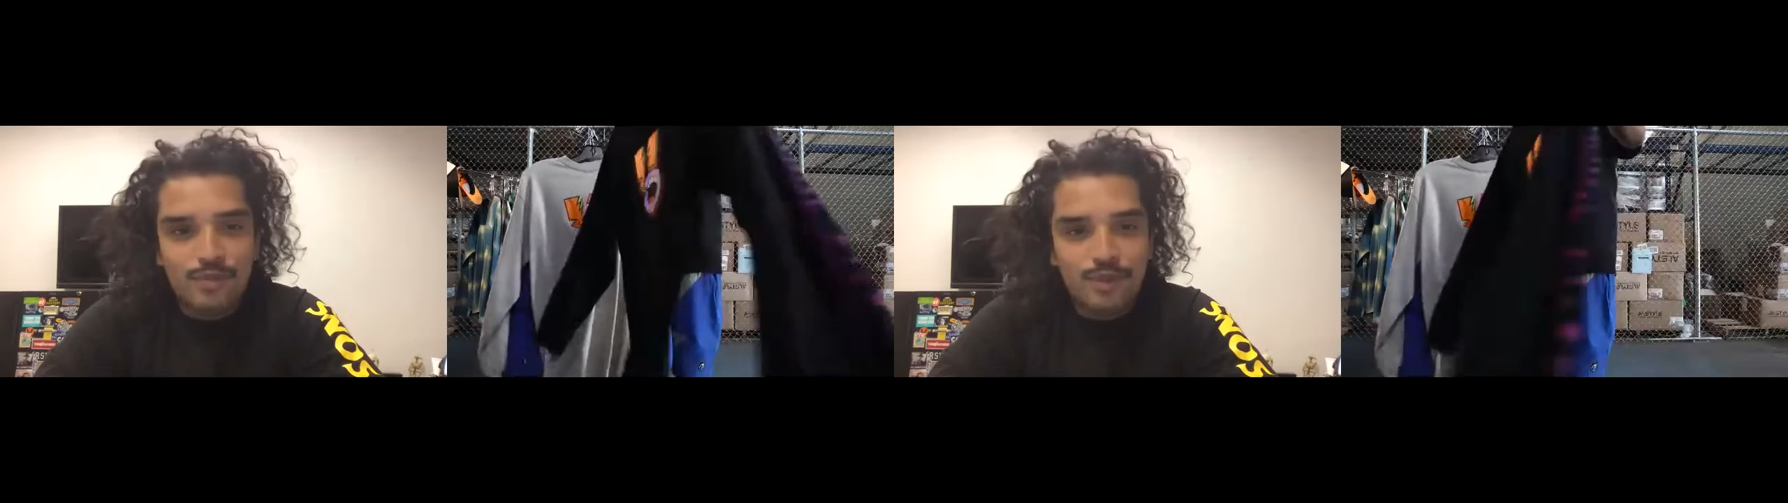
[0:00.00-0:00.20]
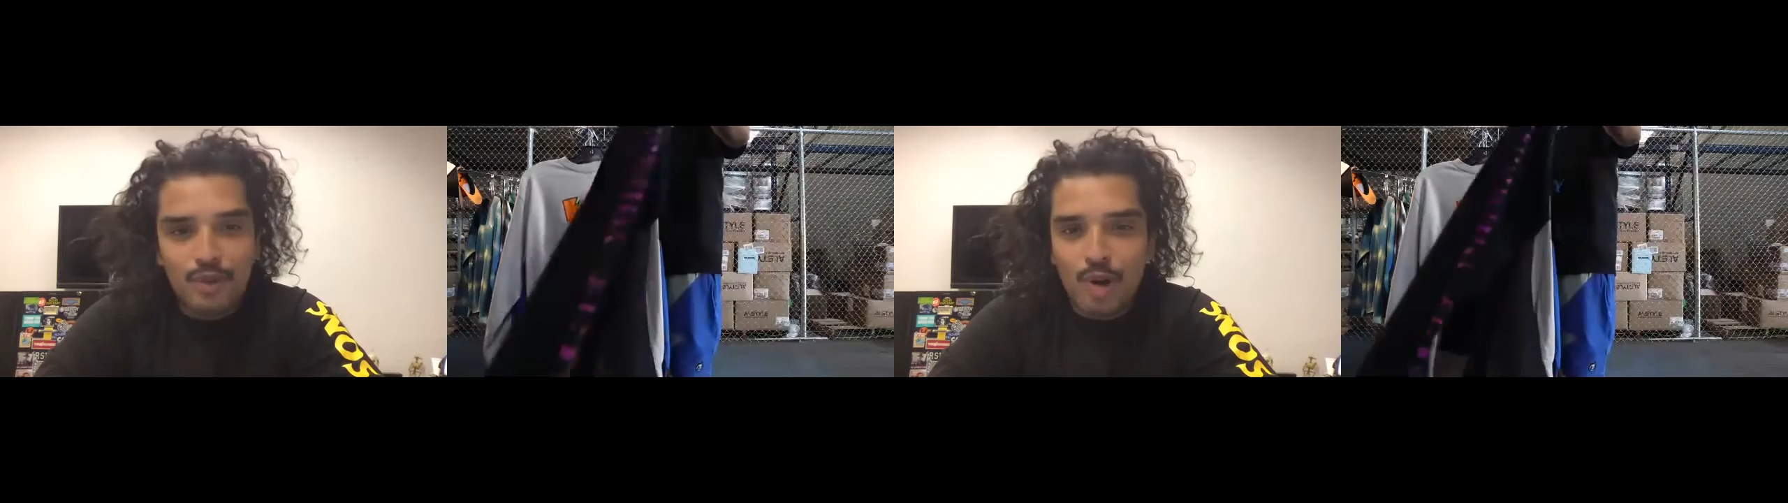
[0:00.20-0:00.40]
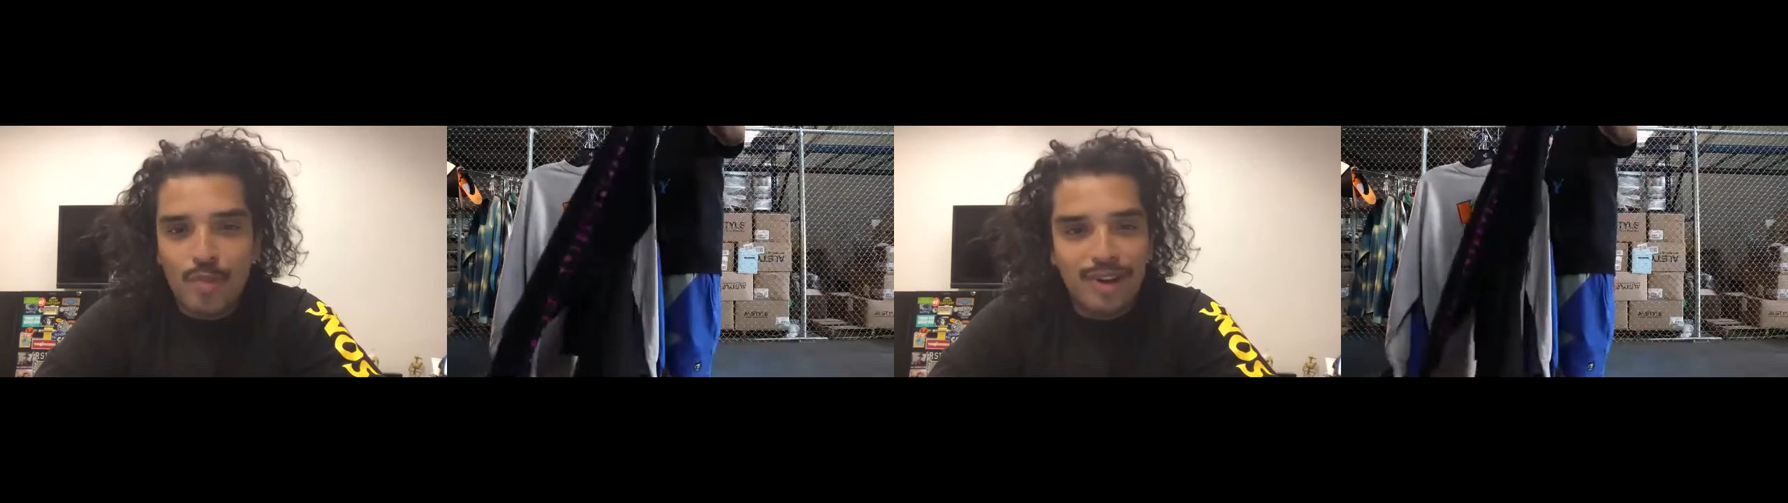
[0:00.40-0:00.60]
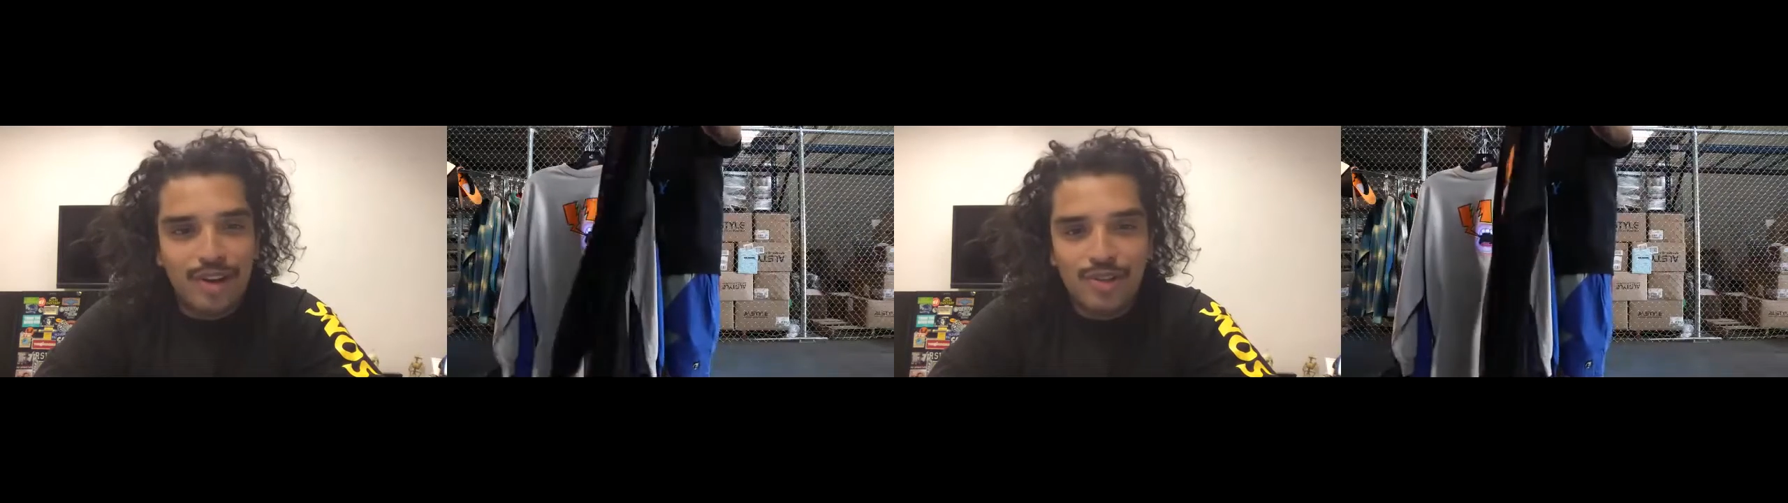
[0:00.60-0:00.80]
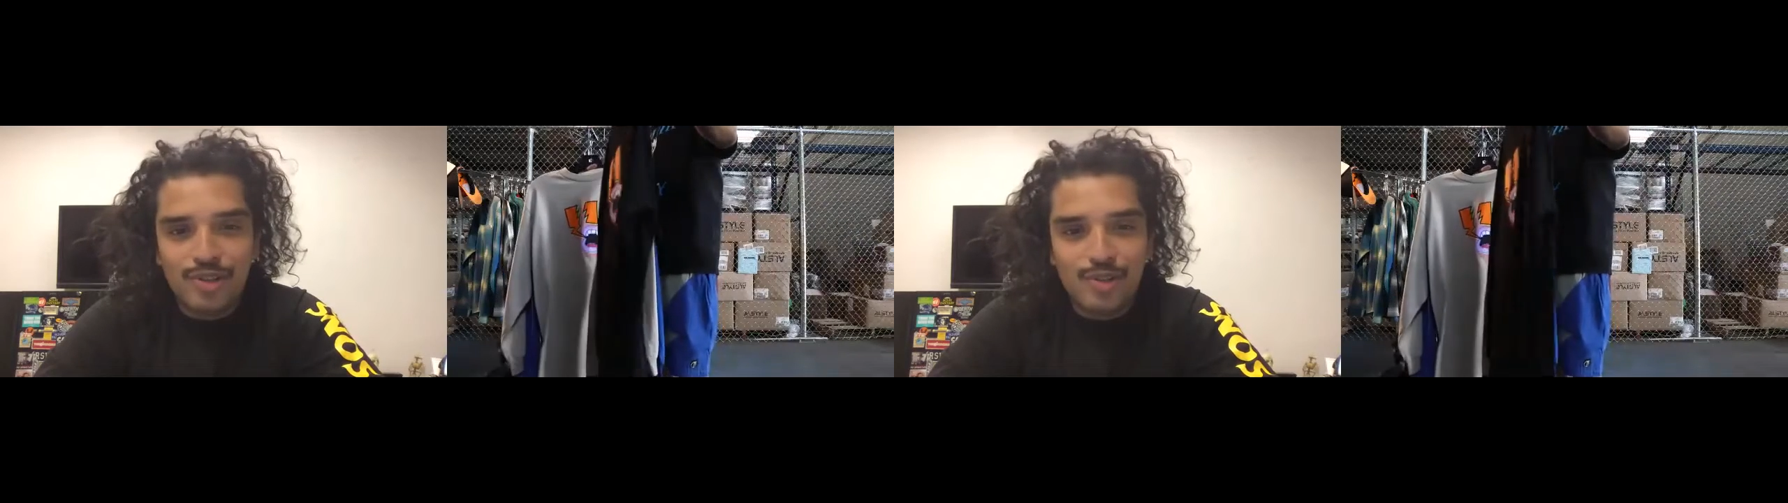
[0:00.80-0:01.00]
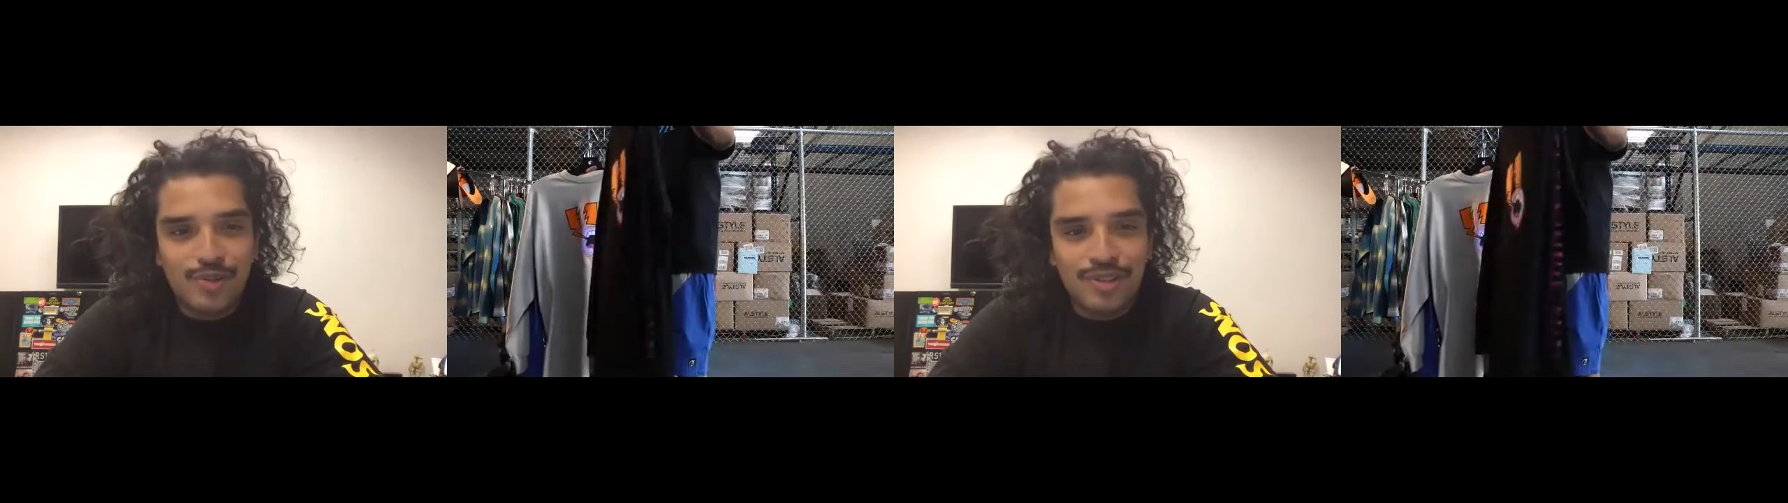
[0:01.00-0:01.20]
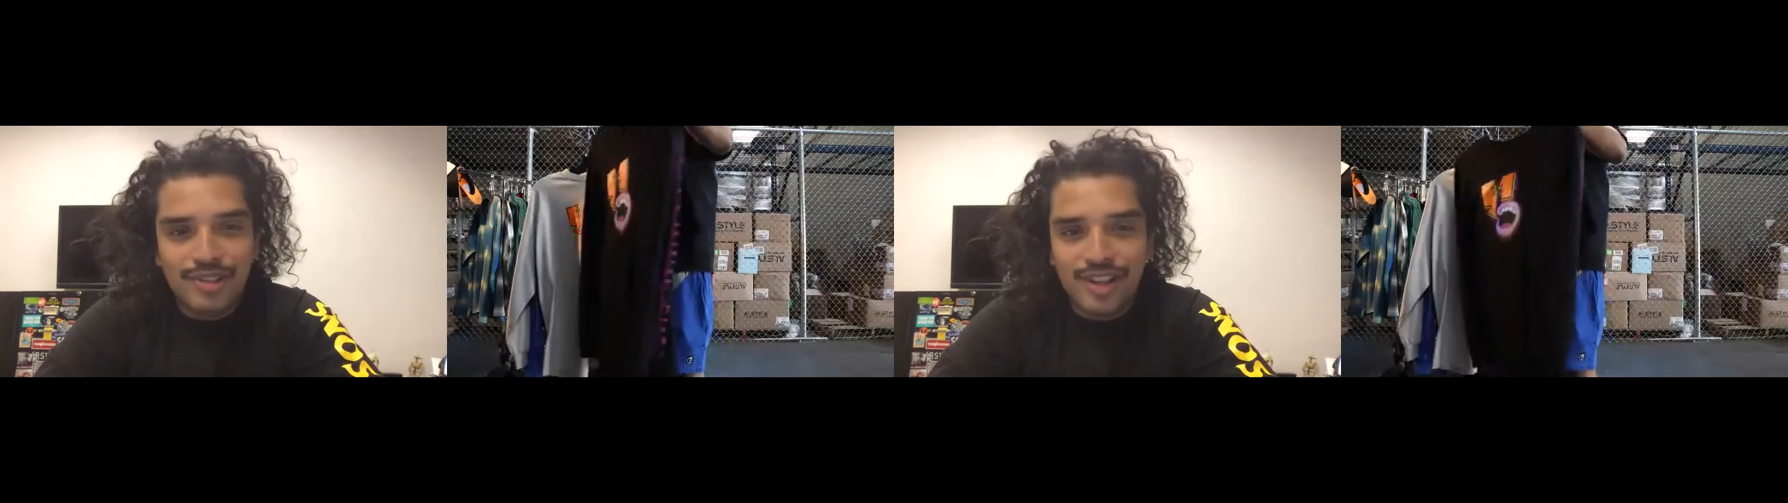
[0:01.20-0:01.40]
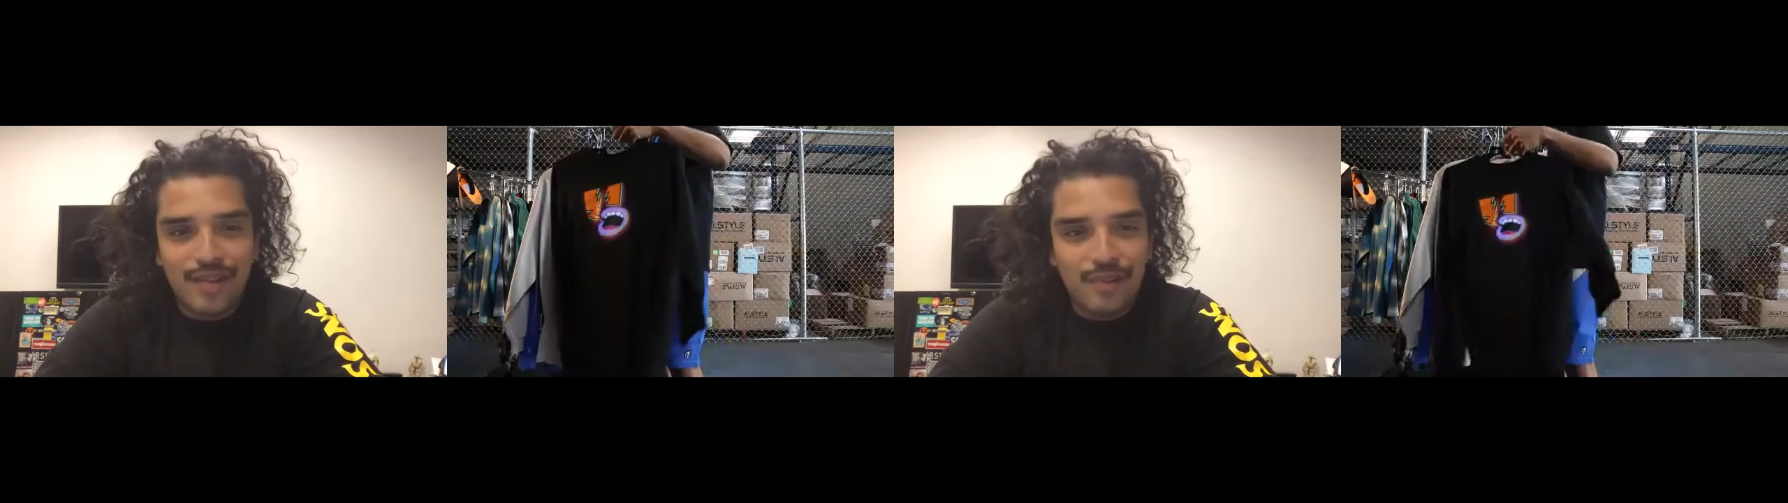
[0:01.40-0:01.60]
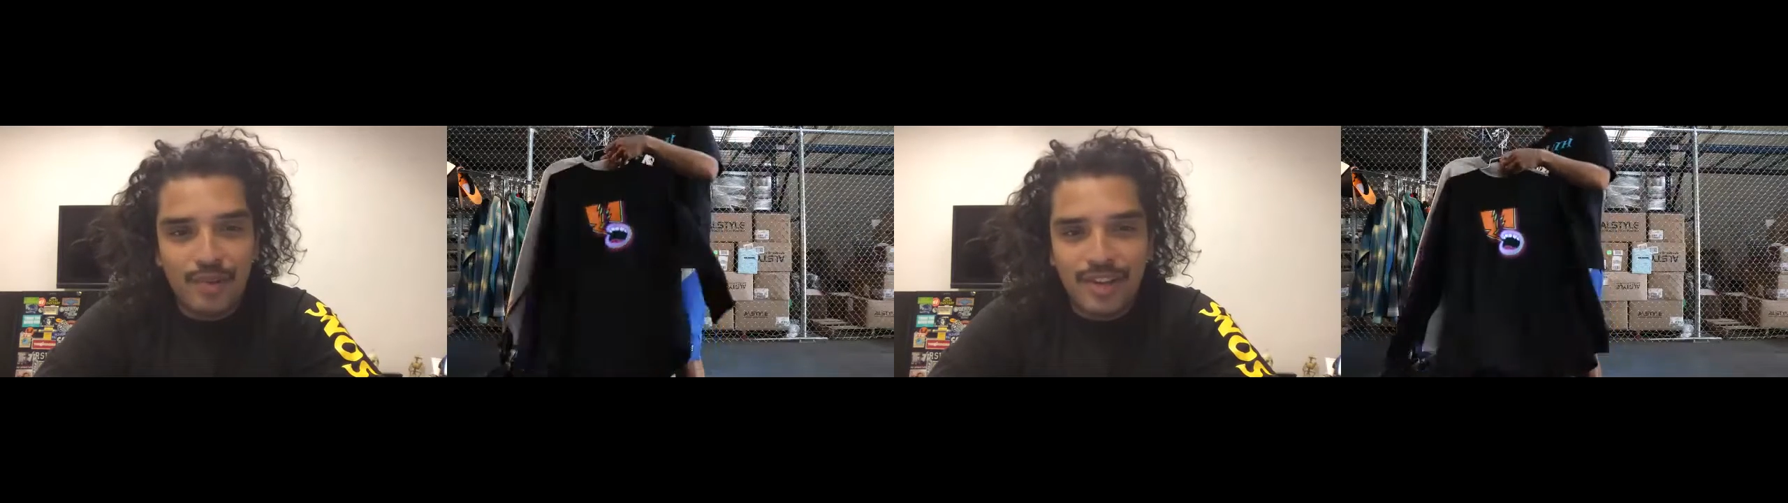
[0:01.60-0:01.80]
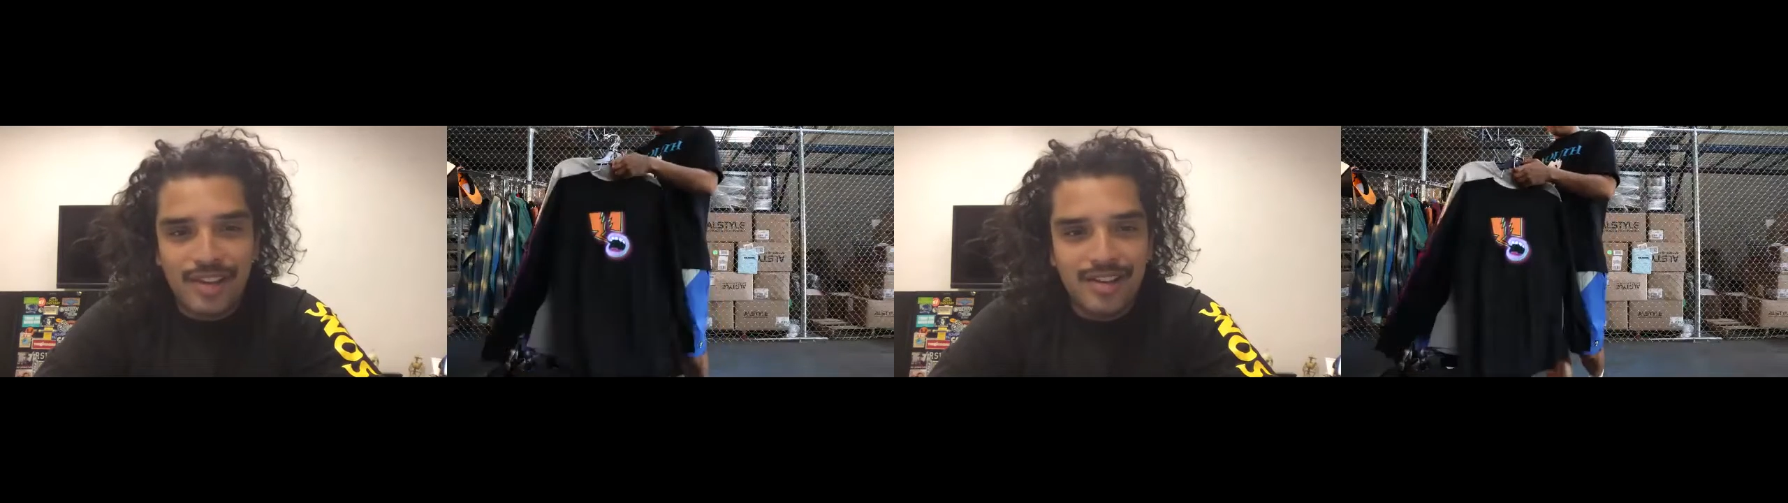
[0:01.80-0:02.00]
grew up on cartoons every
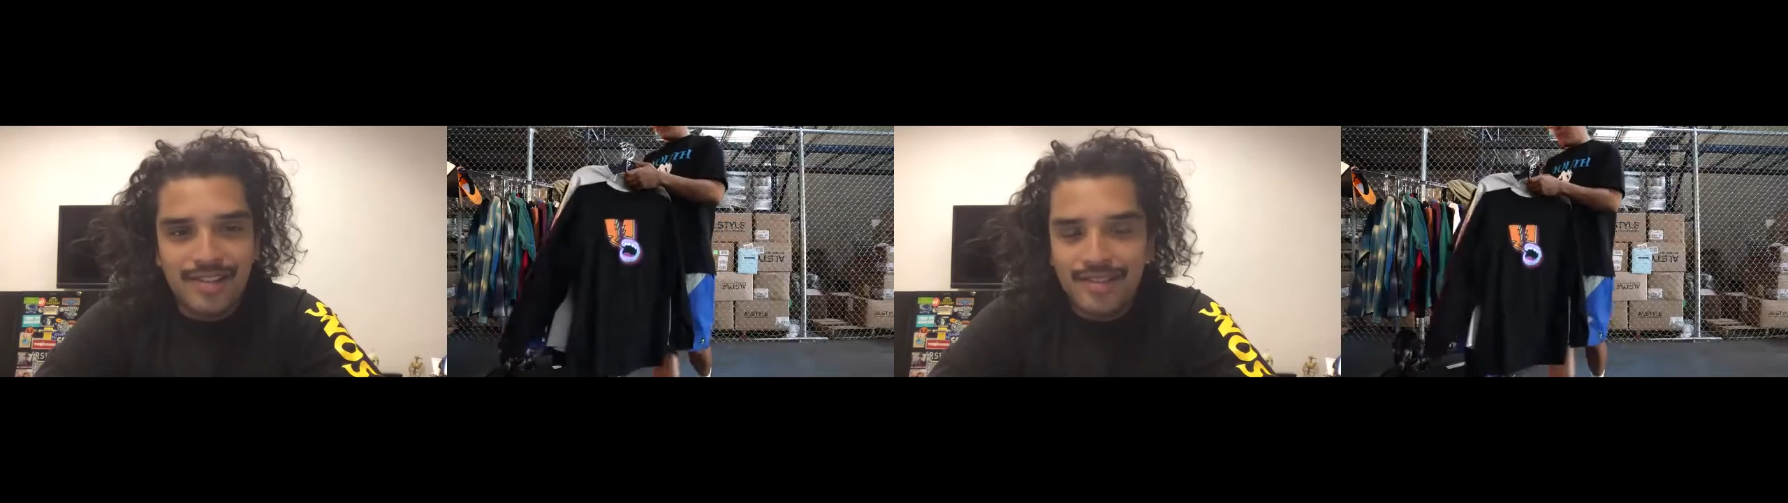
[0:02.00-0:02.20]
weekend.